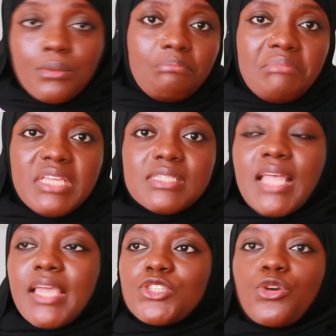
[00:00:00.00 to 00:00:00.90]
means
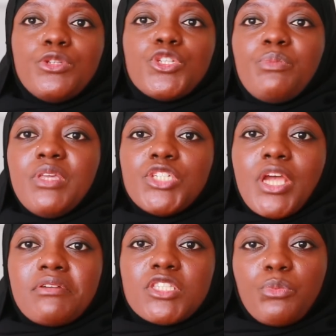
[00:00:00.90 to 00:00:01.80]
that he's going to be
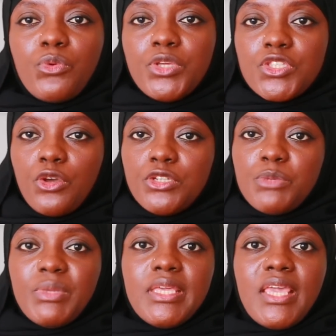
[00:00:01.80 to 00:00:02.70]
charitable, he's going
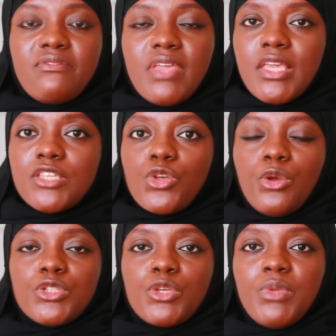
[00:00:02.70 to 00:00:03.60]
to be giving, he's
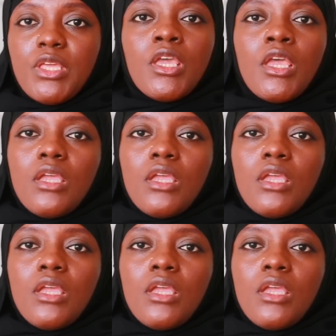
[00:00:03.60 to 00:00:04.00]
going to be